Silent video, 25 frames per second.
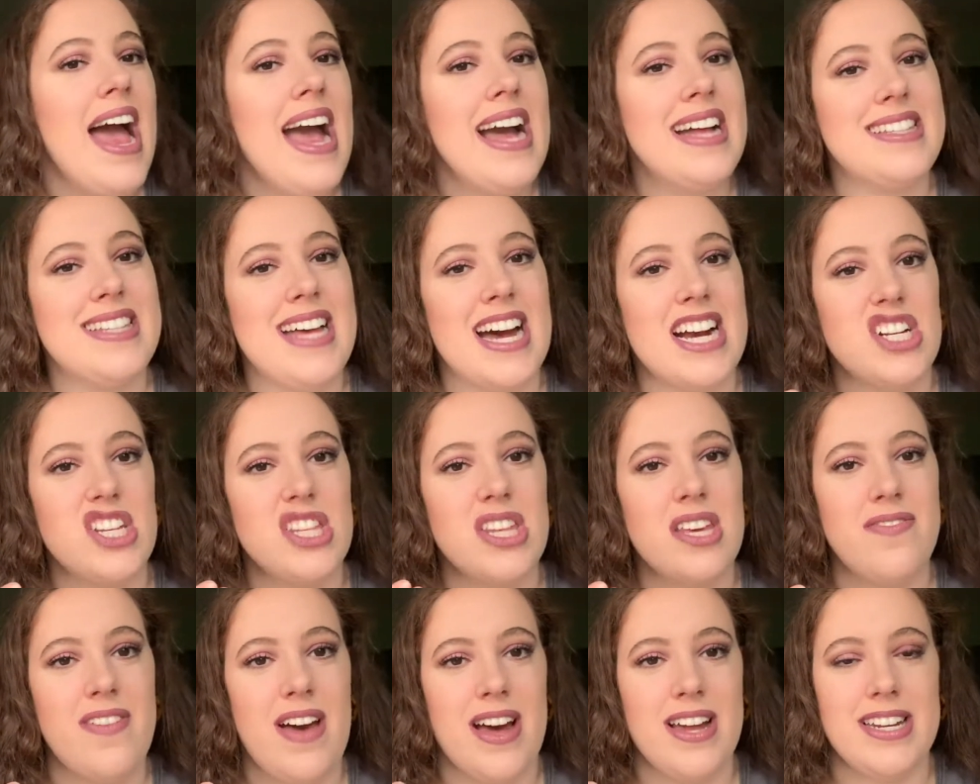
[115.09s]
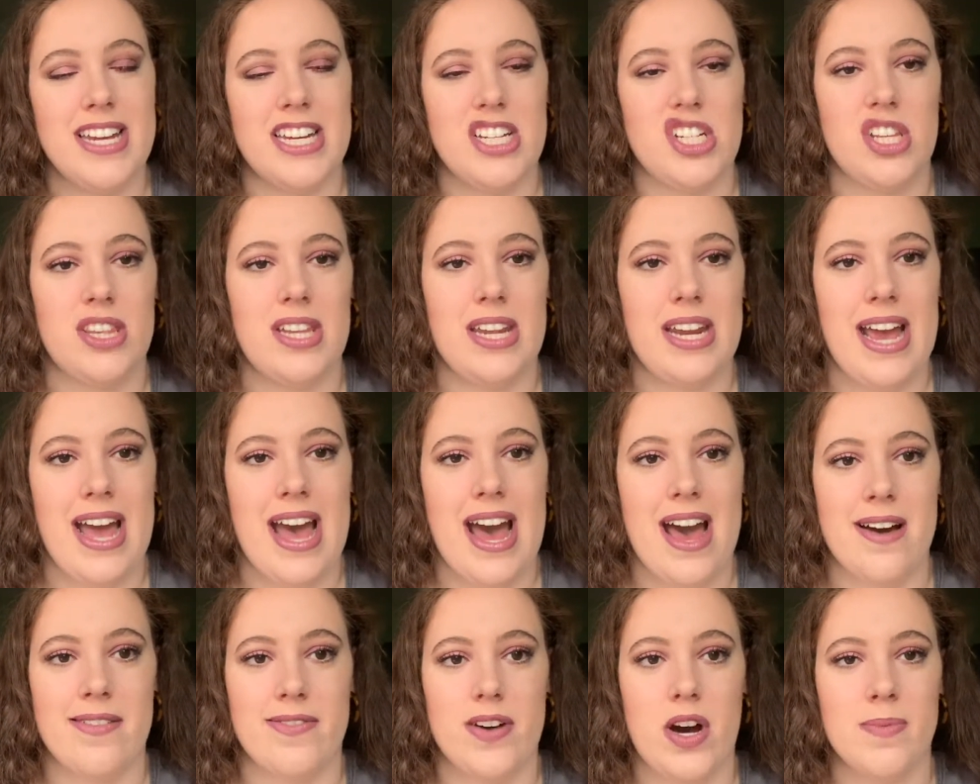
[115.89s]
It's actually the foundation that I
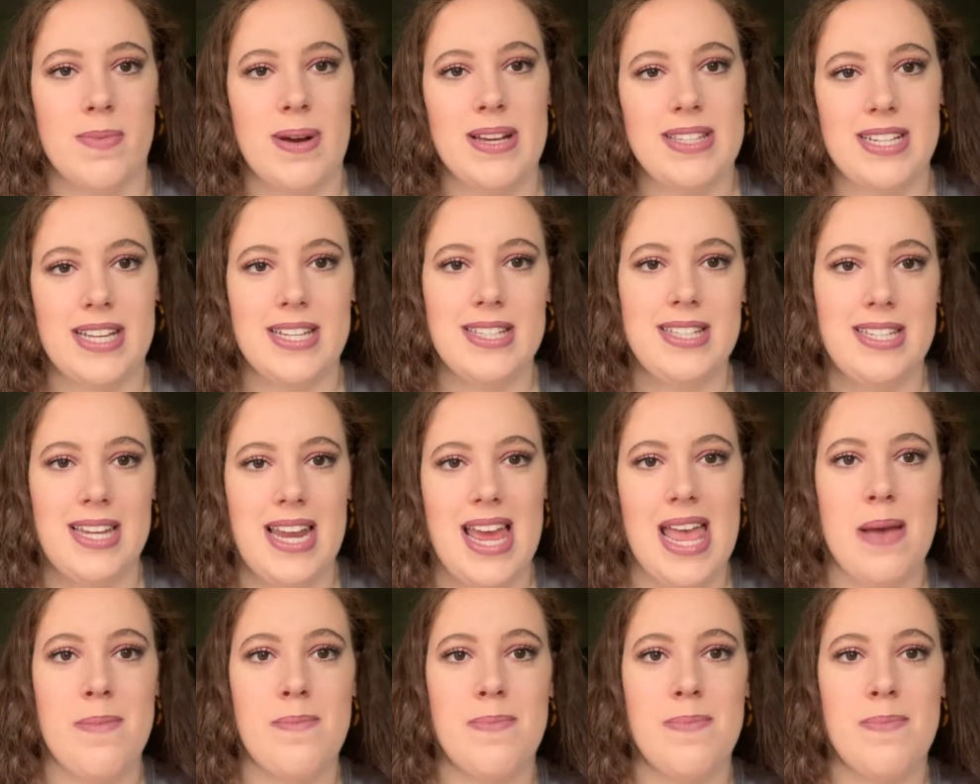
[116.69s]
have on my skin today,